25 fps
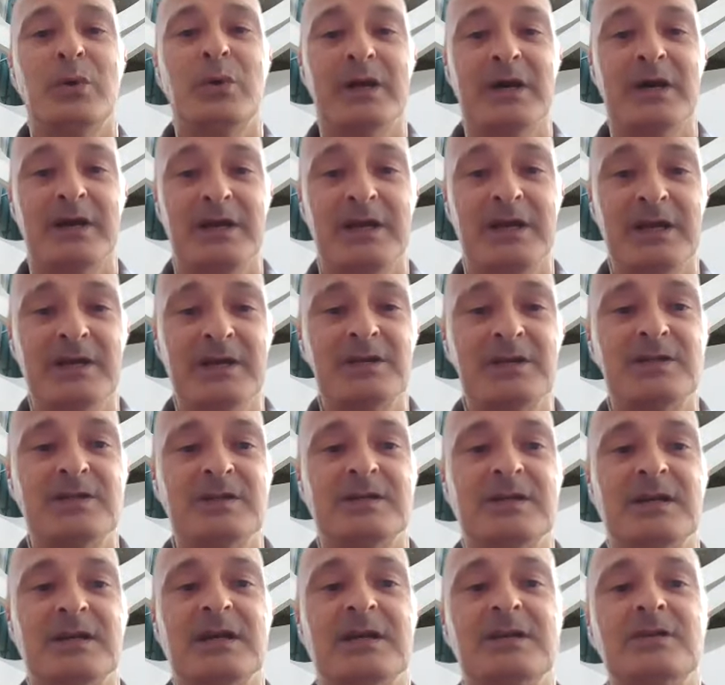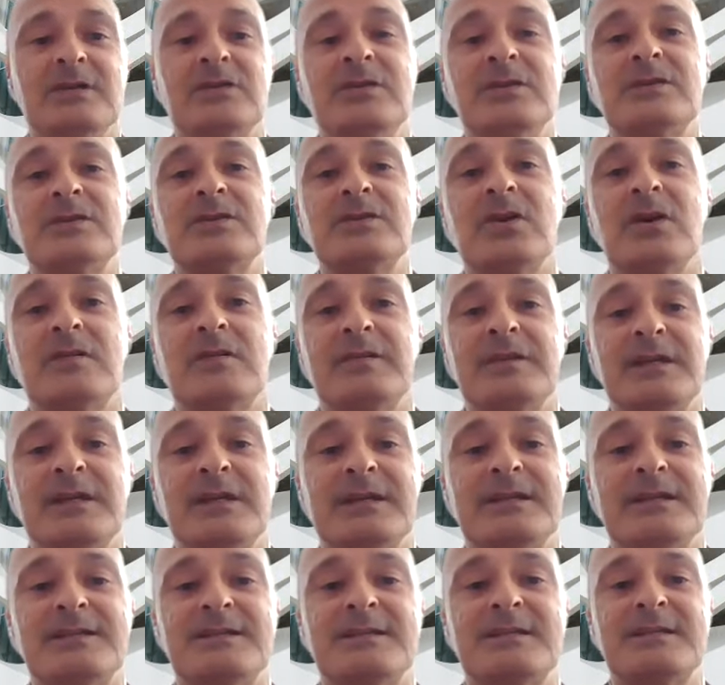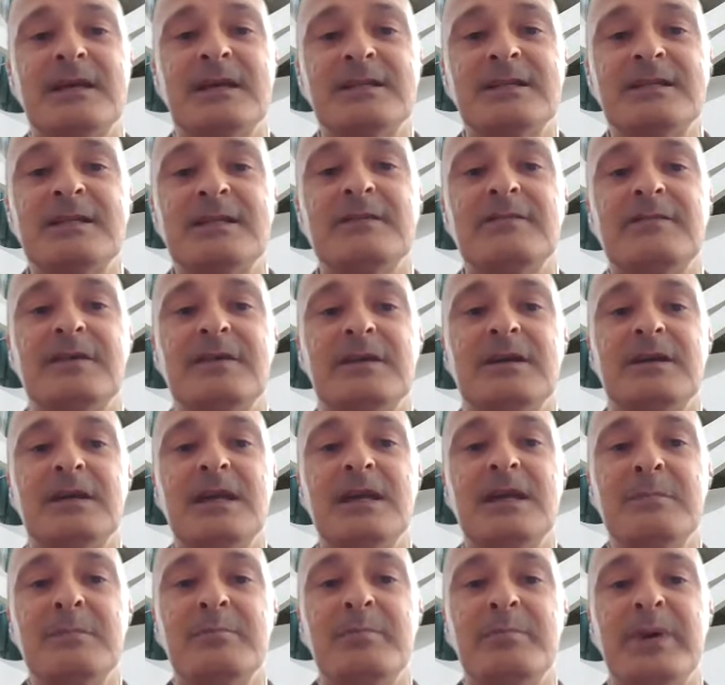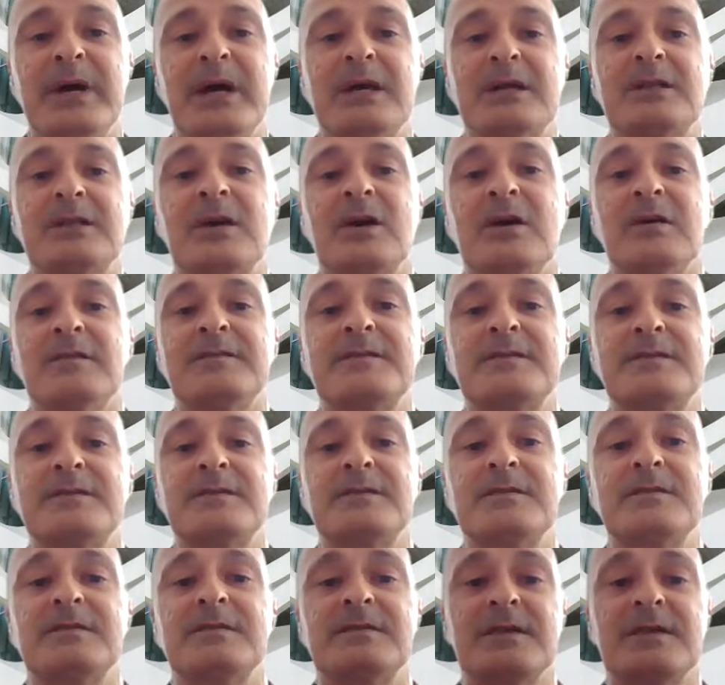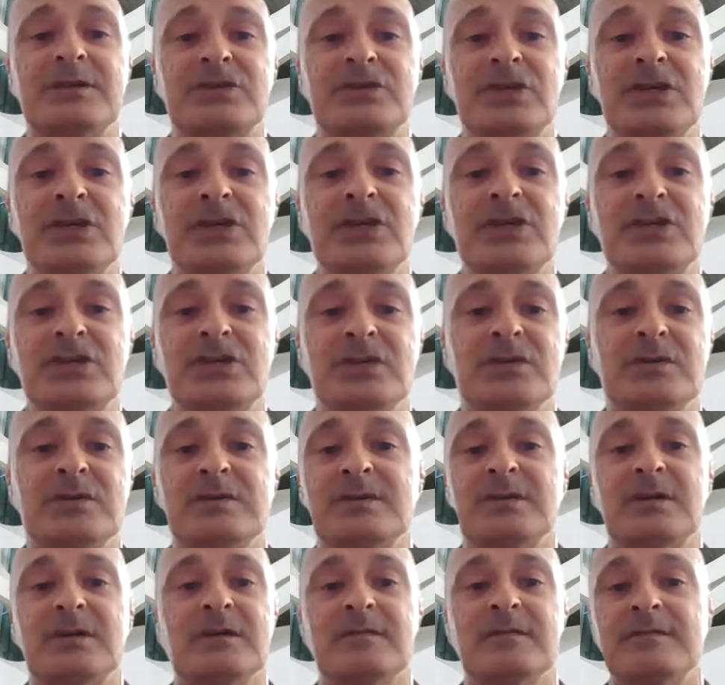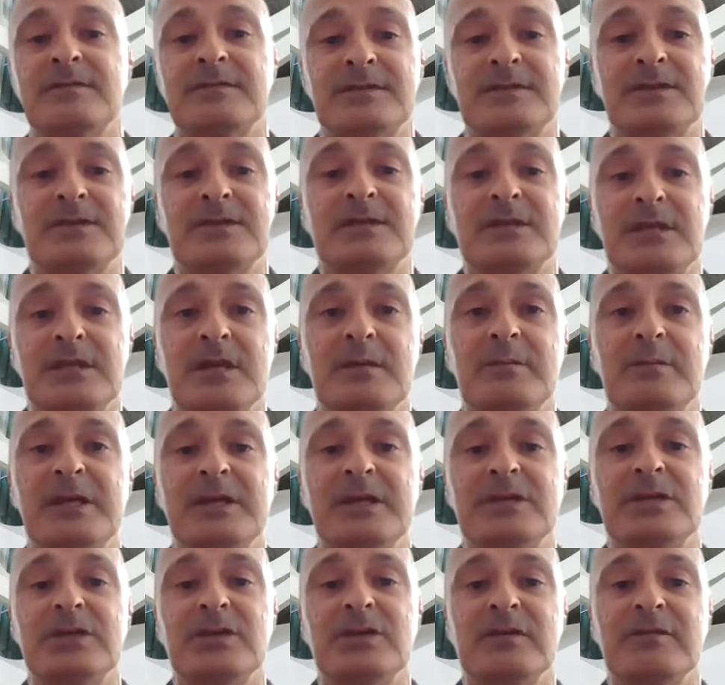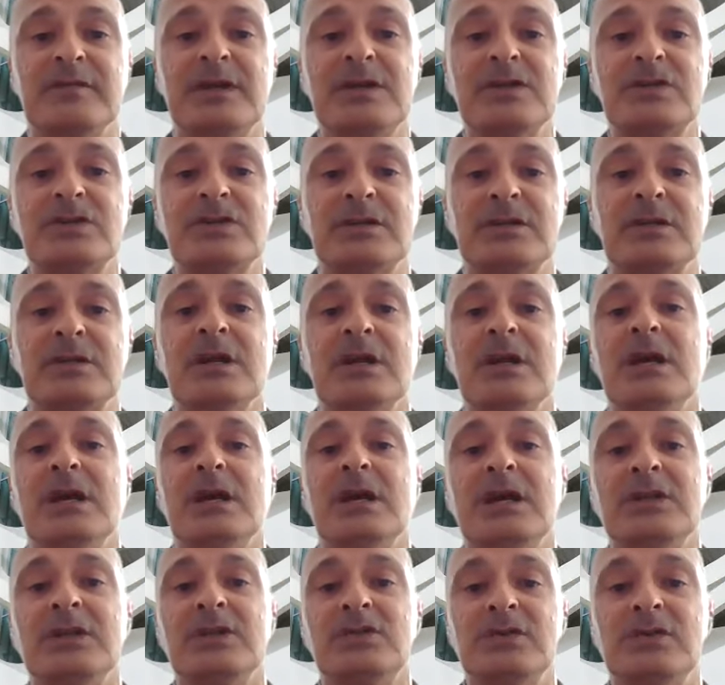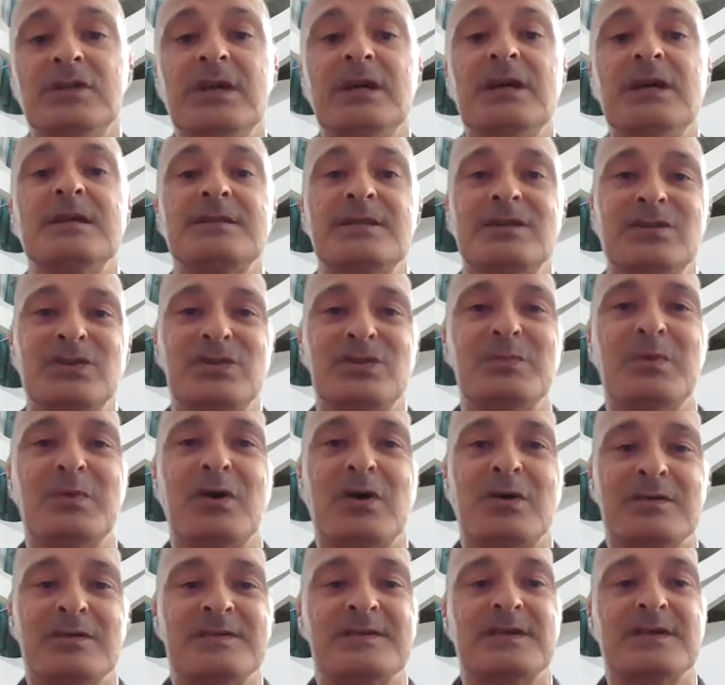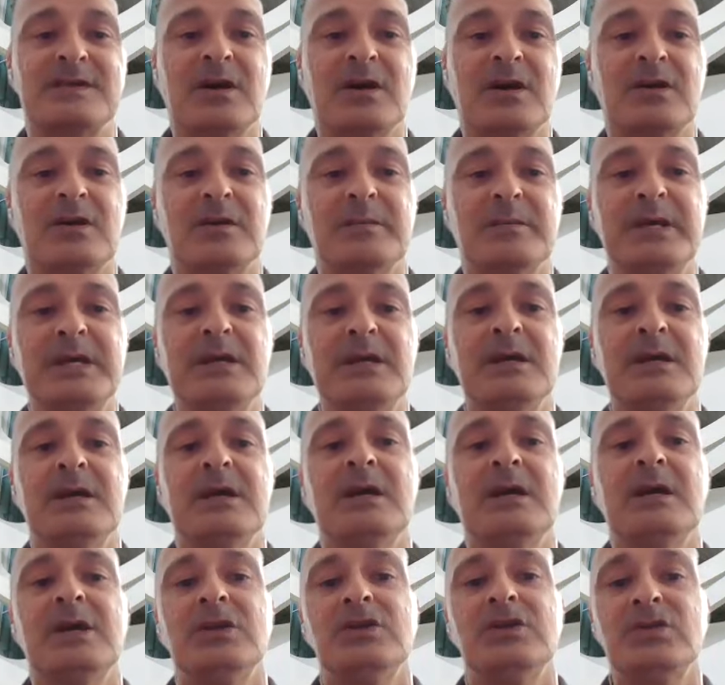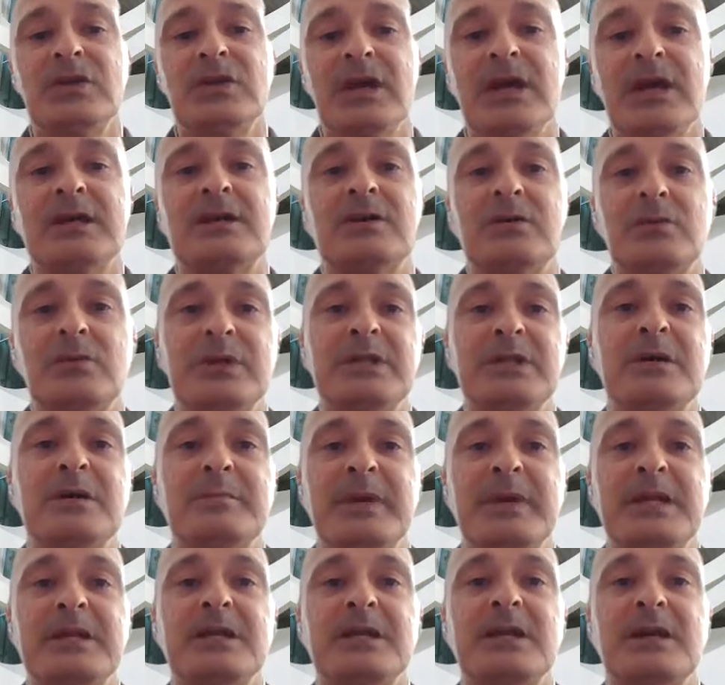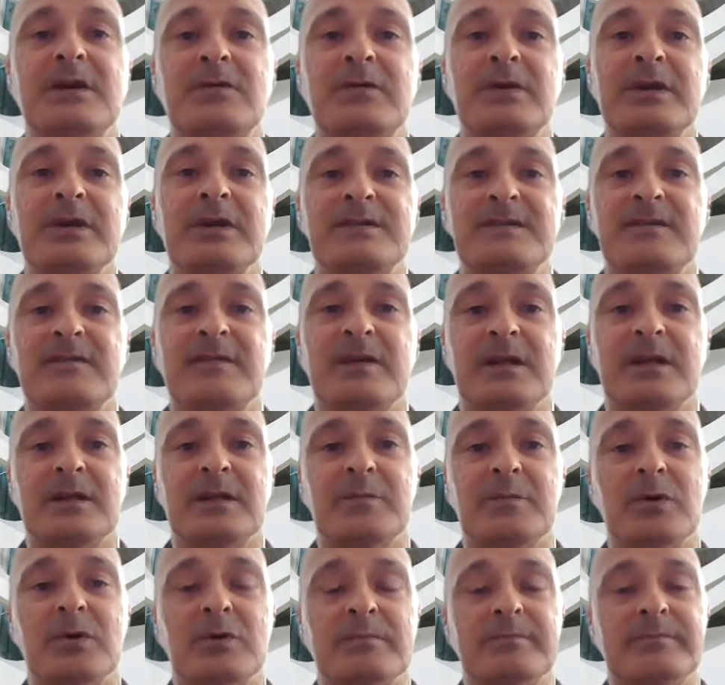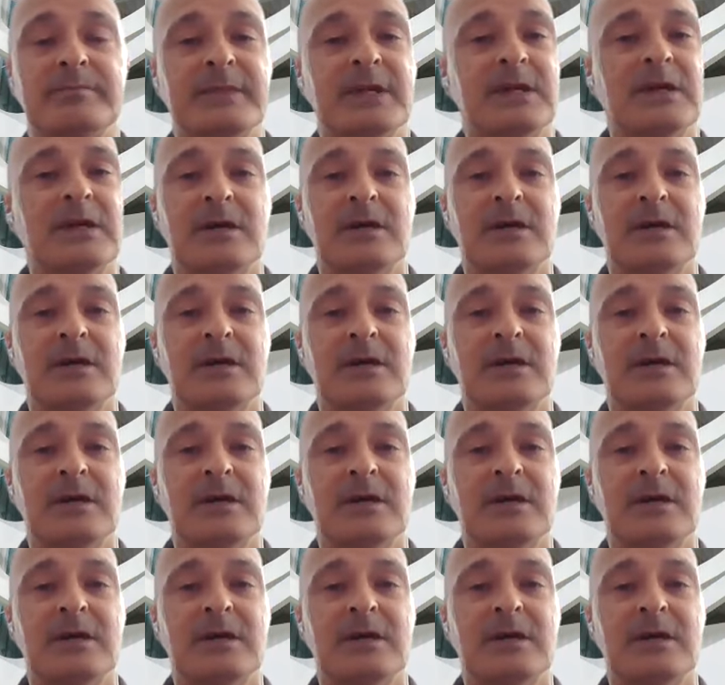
We are here today to discover the extensive impact of such issues of sustainability innovation in today's and tomorrow's economy, together with the many careers available.